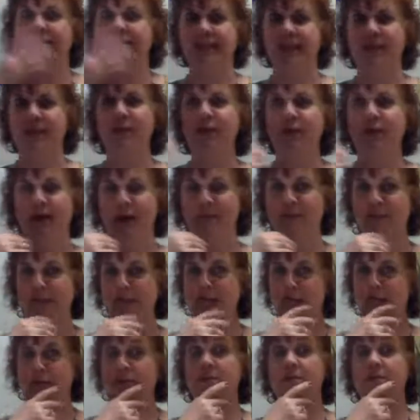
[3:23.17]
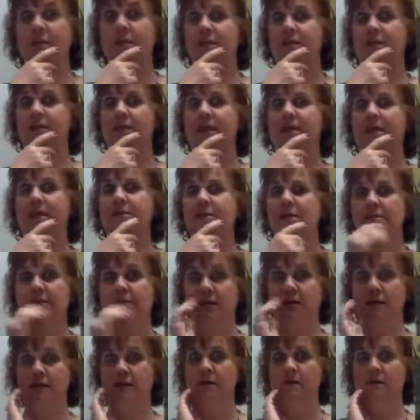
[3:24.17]
David comes in and he's like, King Saul's
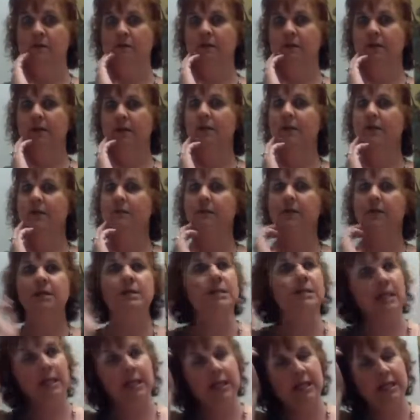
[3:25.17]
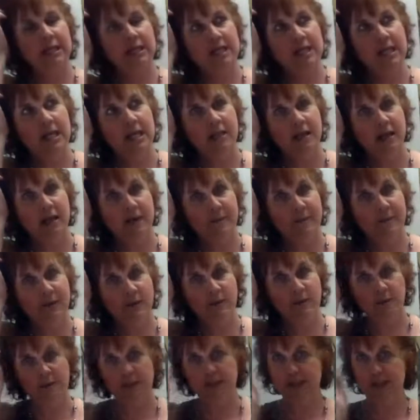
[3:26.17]
like, "Oh," and he's thinking in his head,
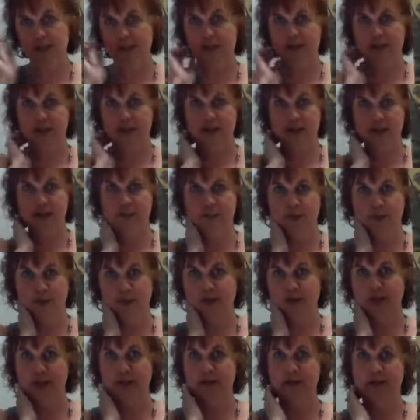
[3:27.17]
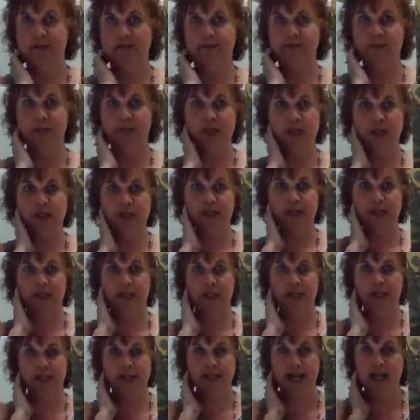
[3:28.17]
"Oh, this is a young person. This is a
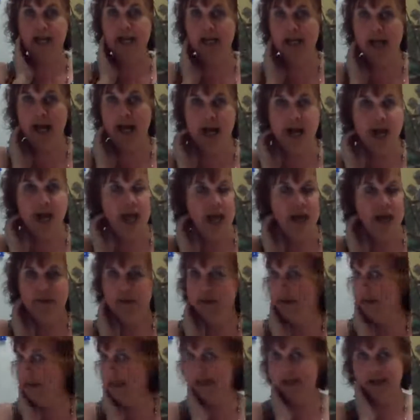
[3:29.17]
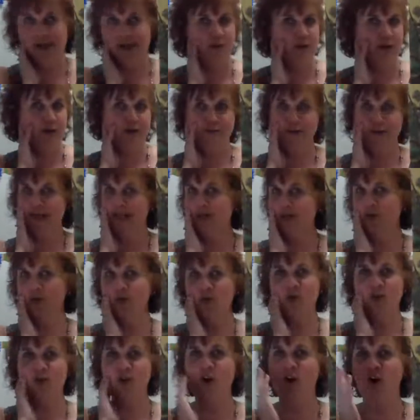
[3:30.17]
little tiny guy. This isn't one of my
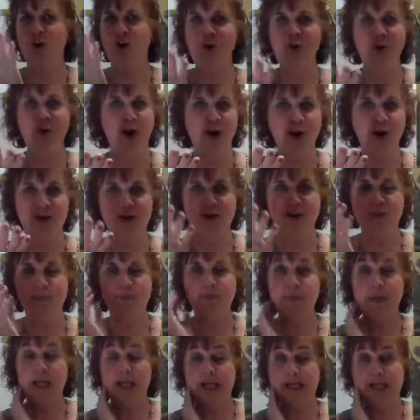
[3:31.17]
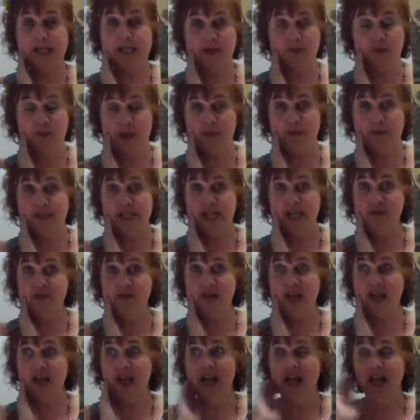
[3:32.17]
soldiers at all. Who are you?" He says, "Well, I'm
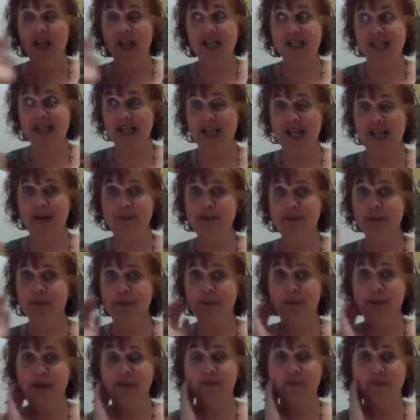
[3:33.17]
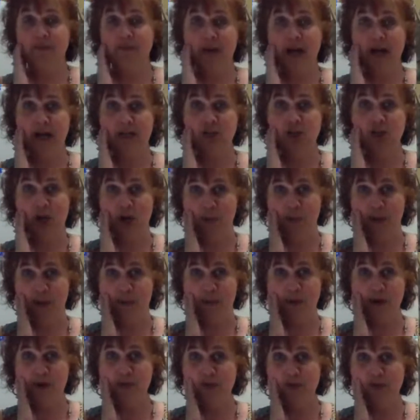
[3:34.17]
David." He says, "I came to bring my check on my
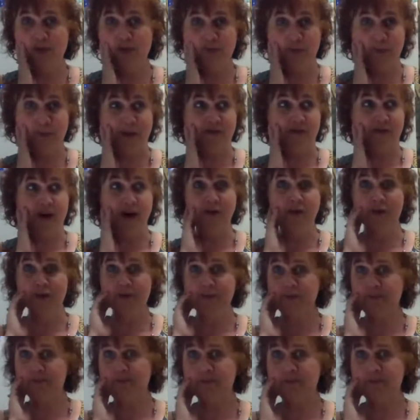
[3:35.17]
brothers from my father,